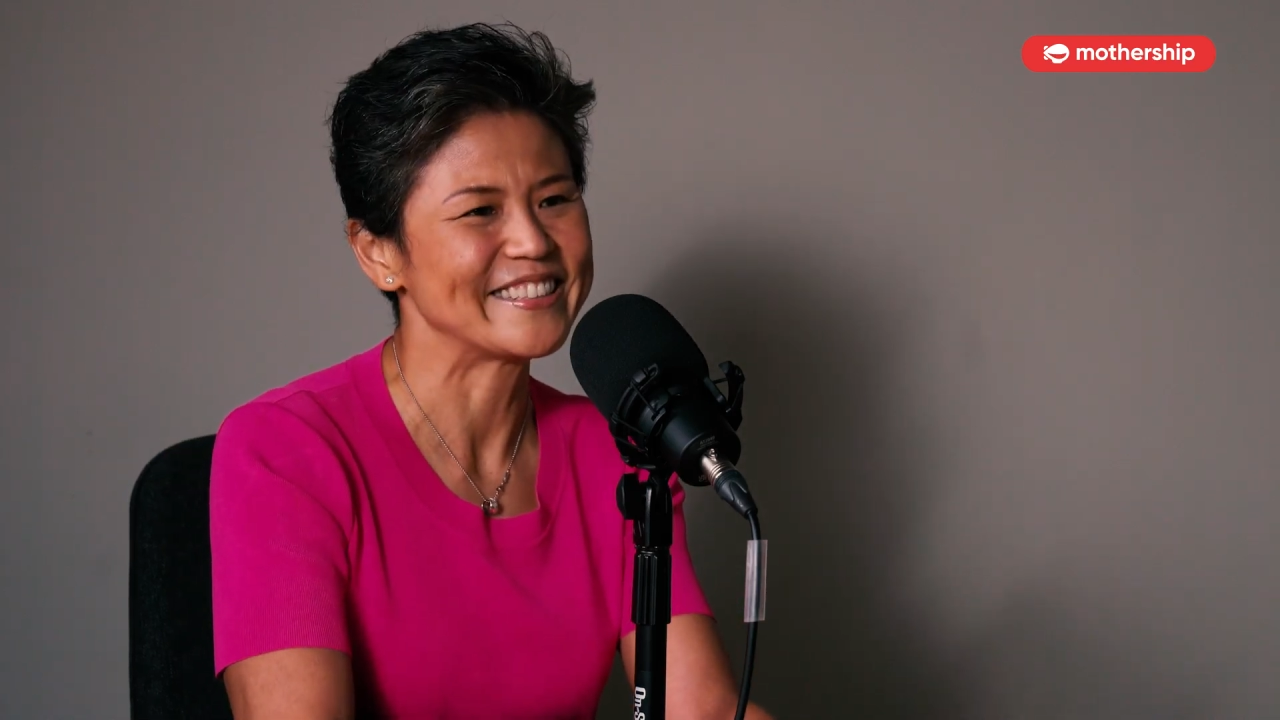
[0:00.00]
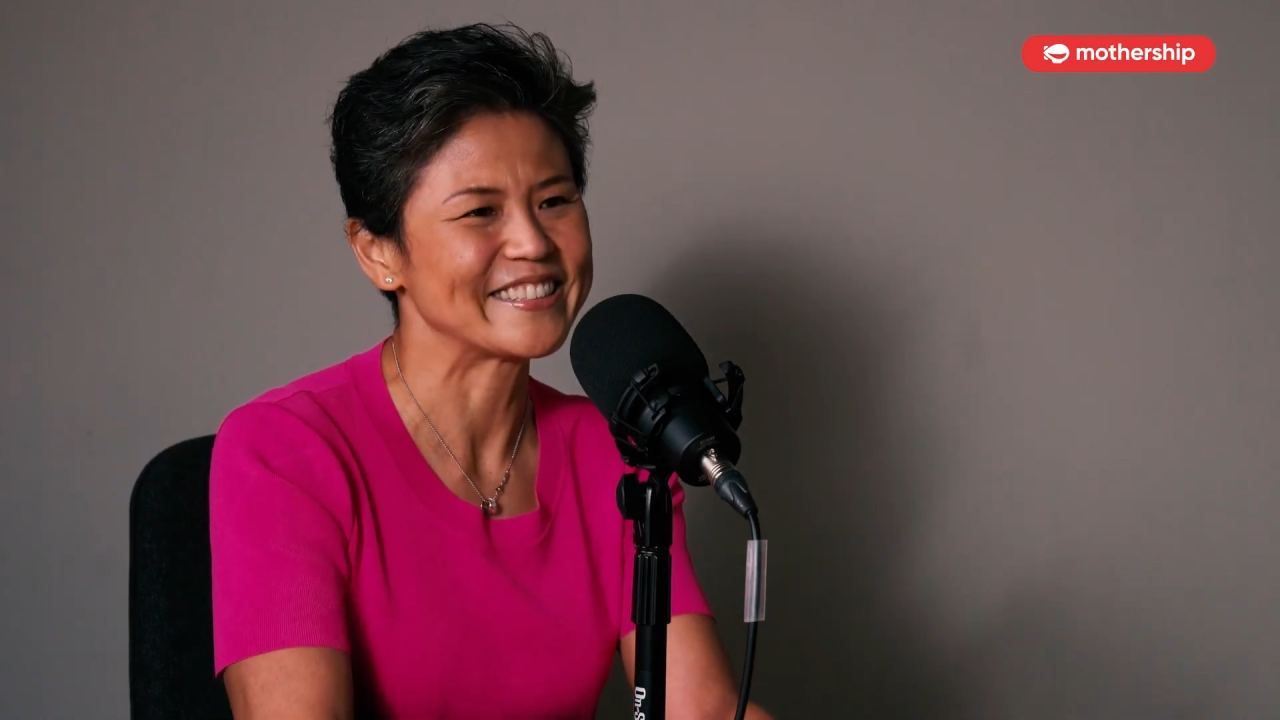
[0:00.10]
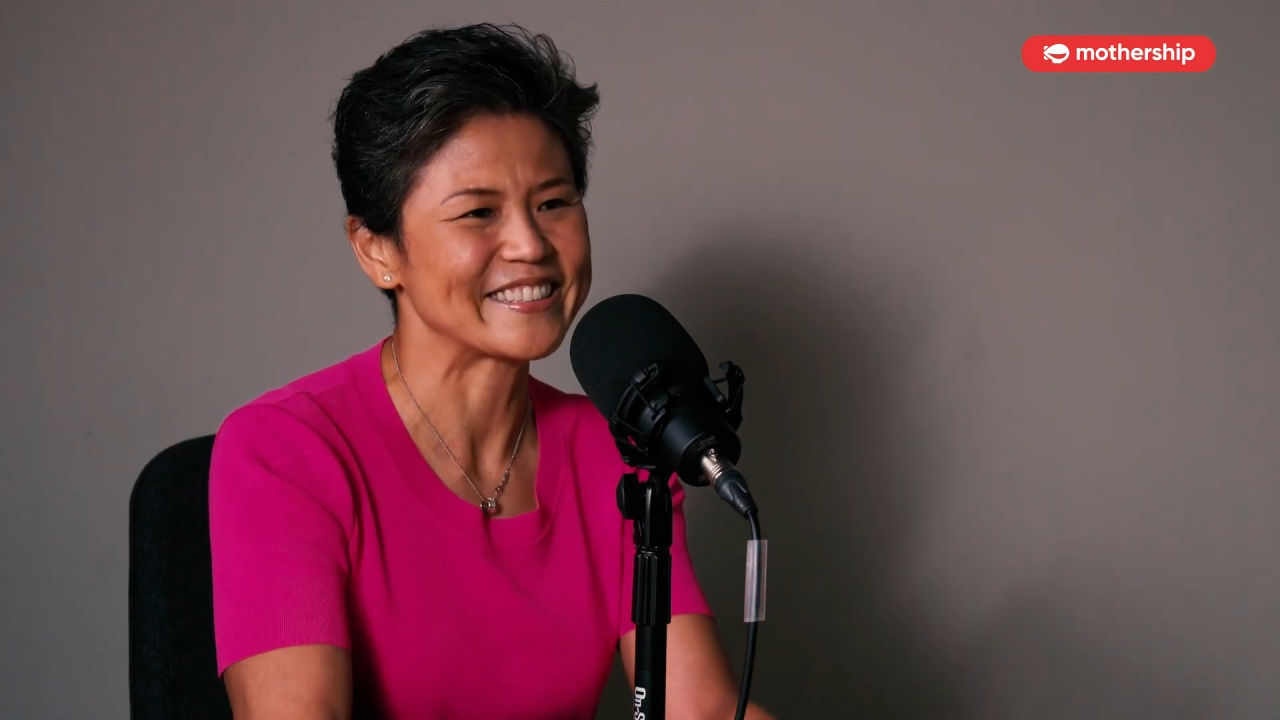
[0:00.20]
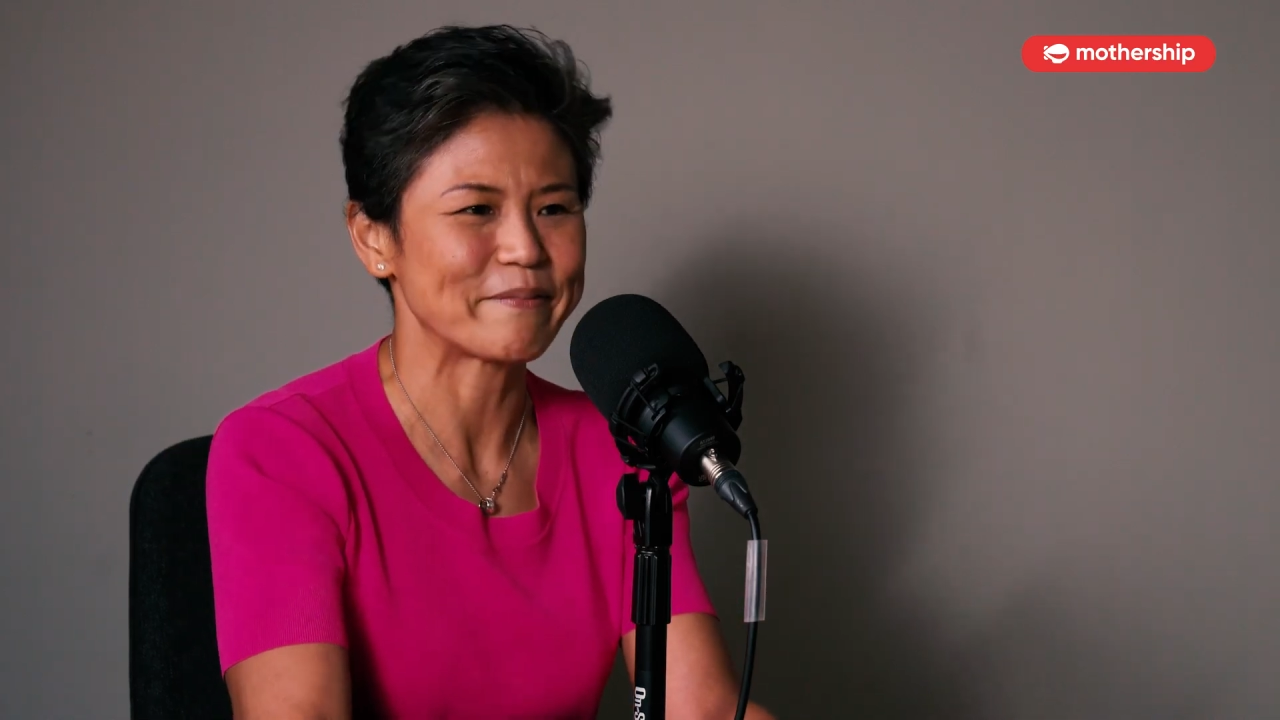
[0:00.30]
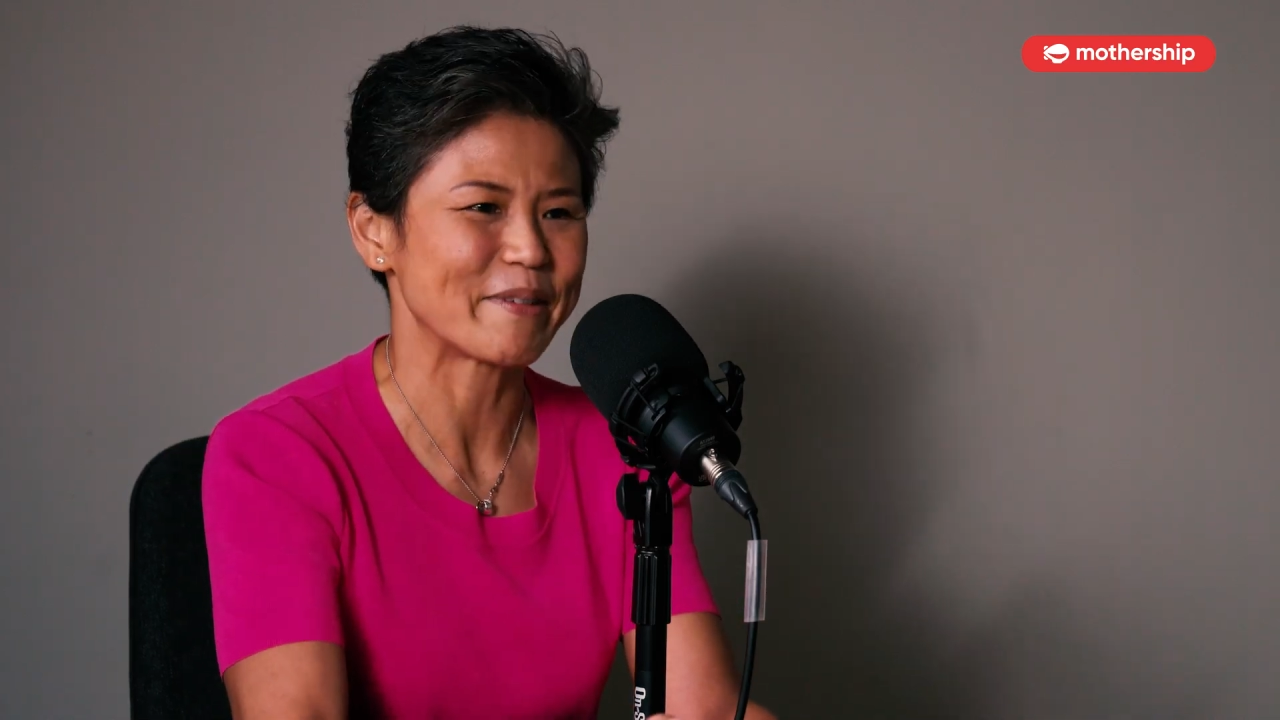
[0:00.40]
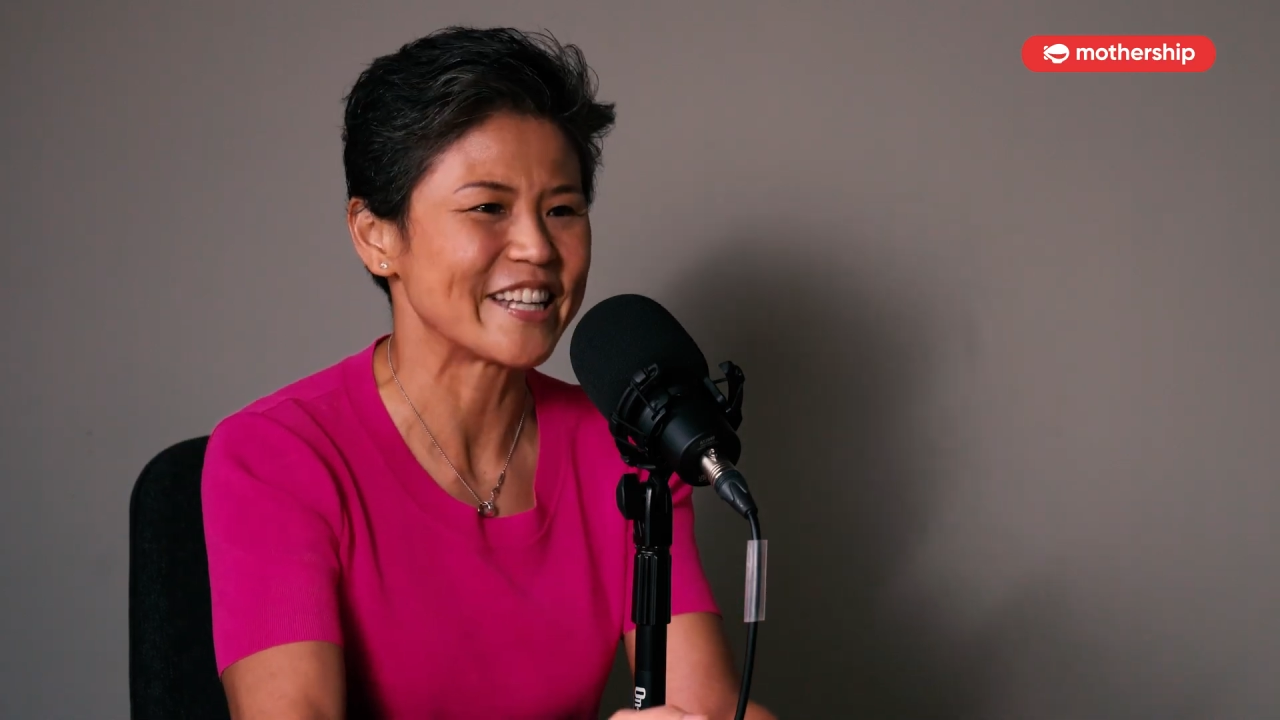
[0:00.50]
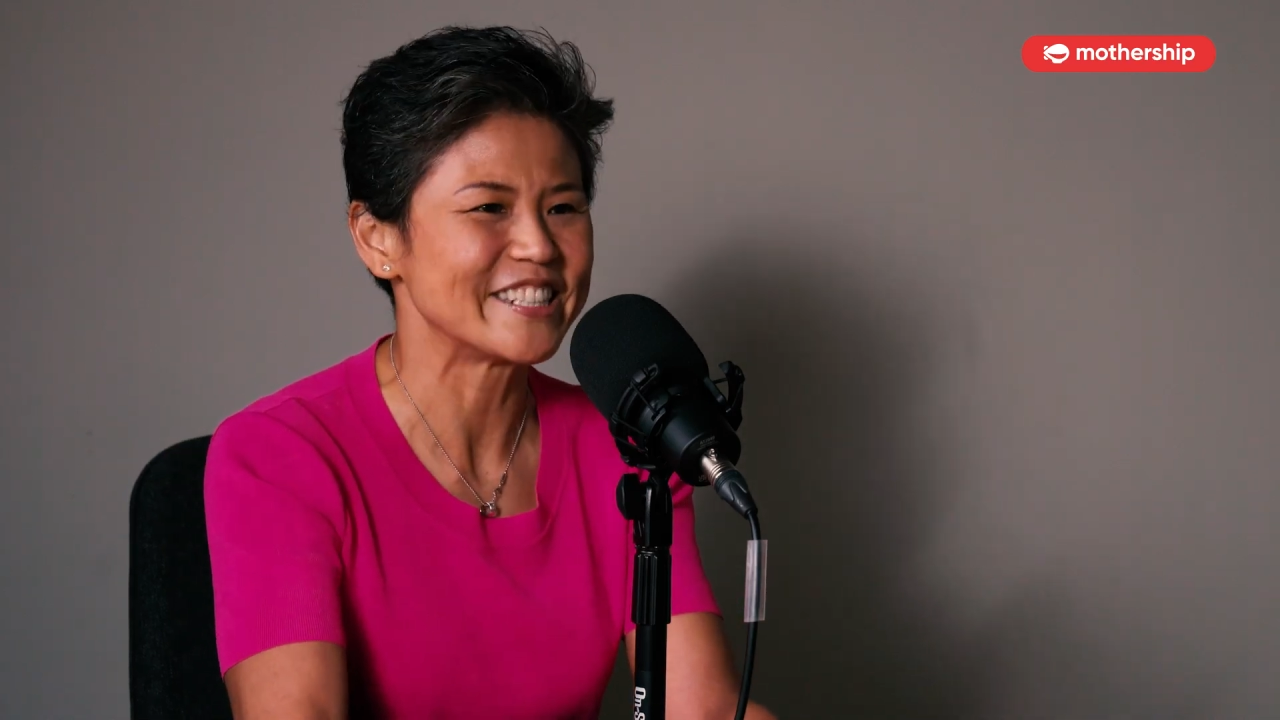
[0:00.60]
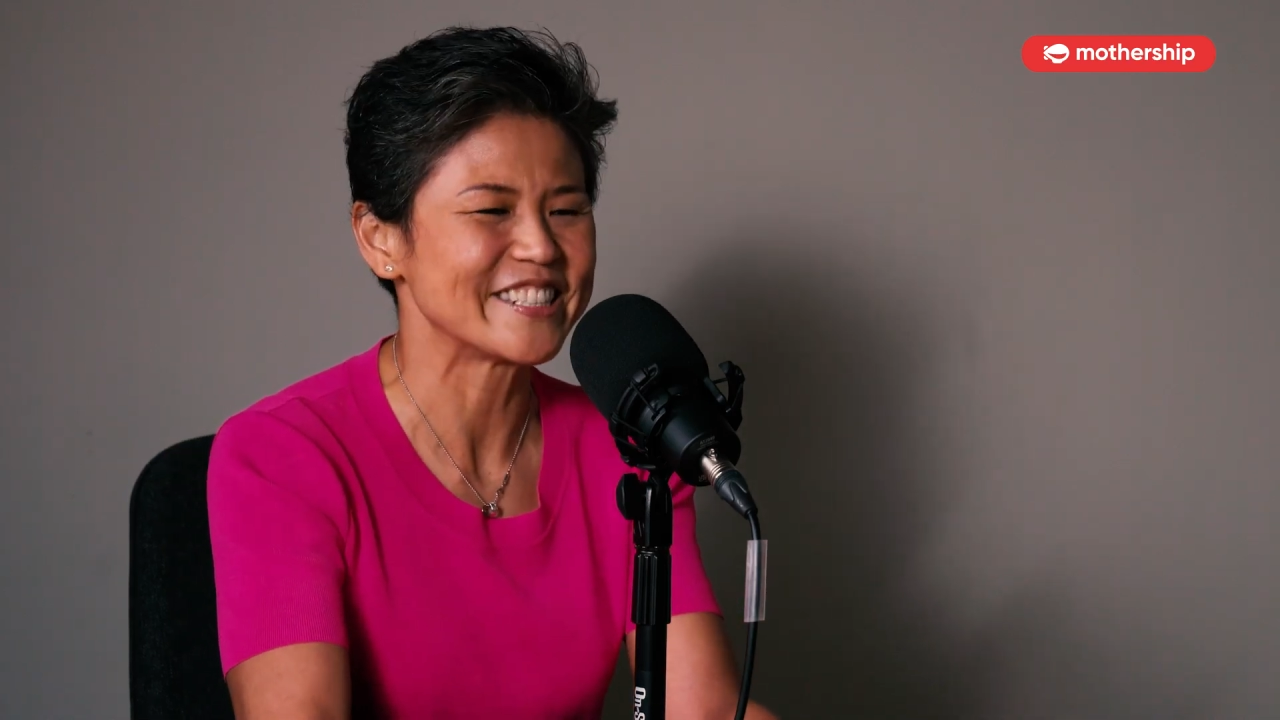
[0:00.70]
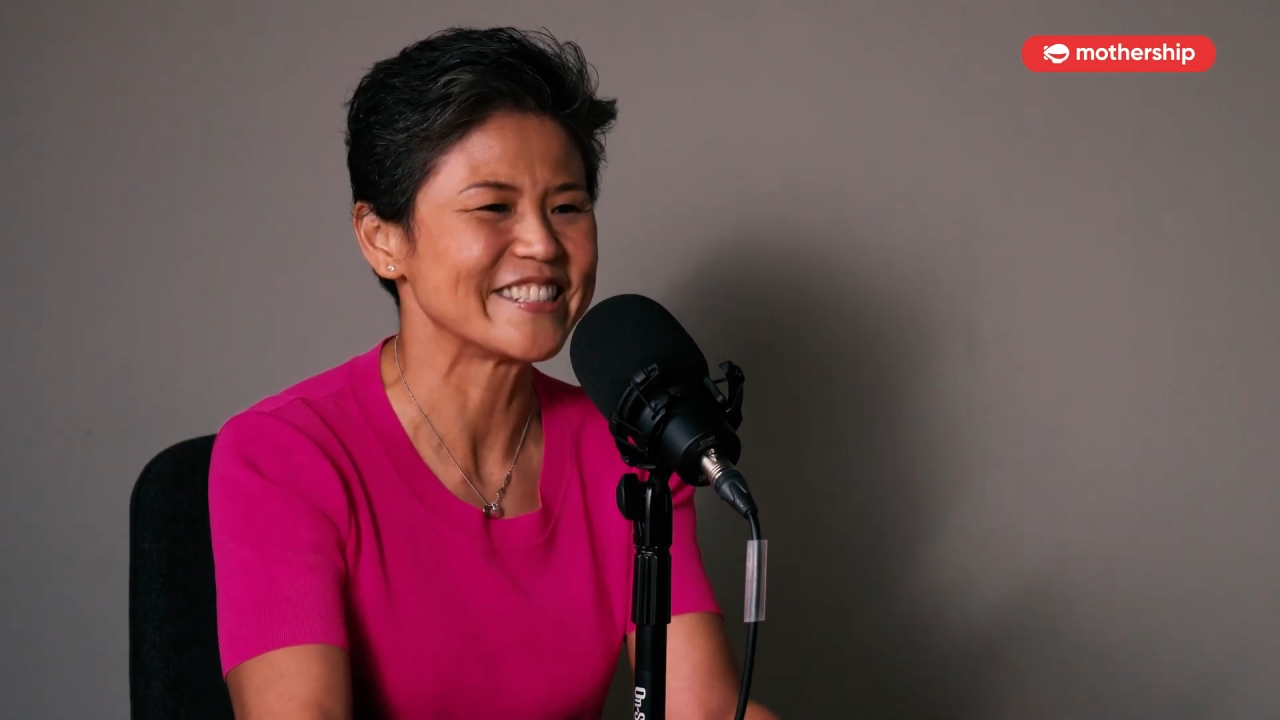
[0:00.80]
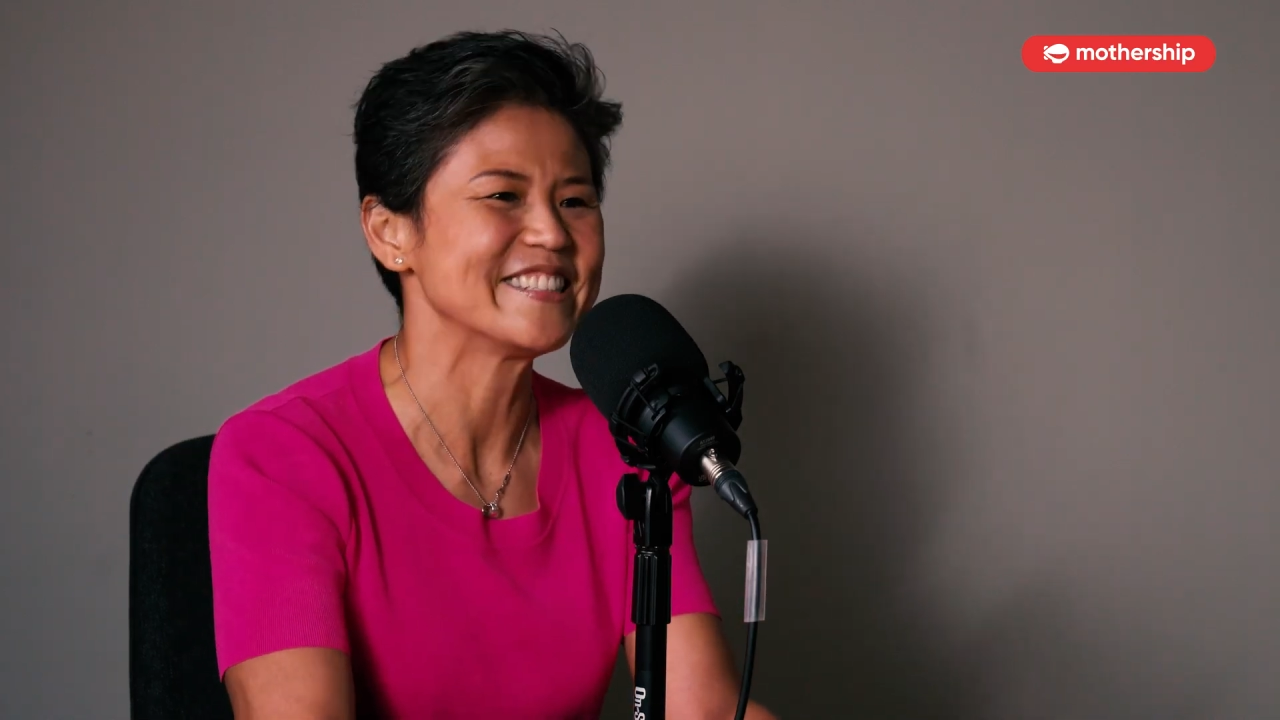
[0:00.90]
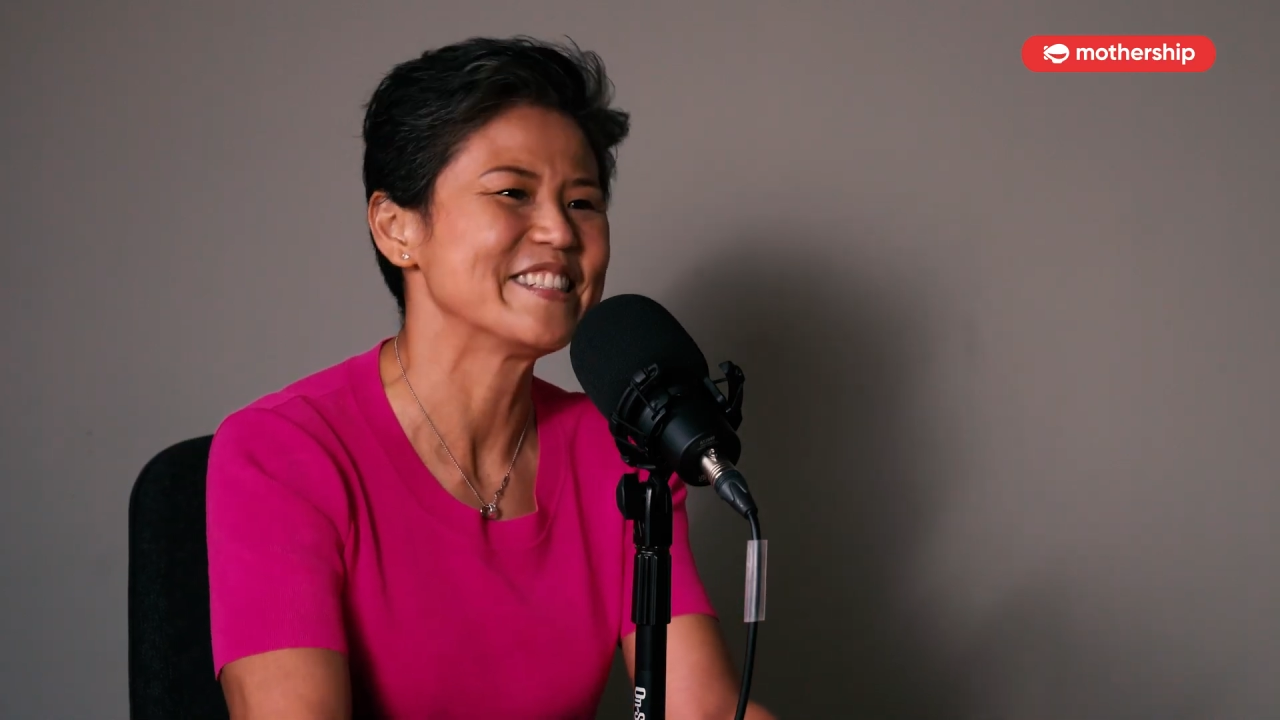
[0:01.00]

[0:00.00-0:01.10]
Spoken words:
start my engine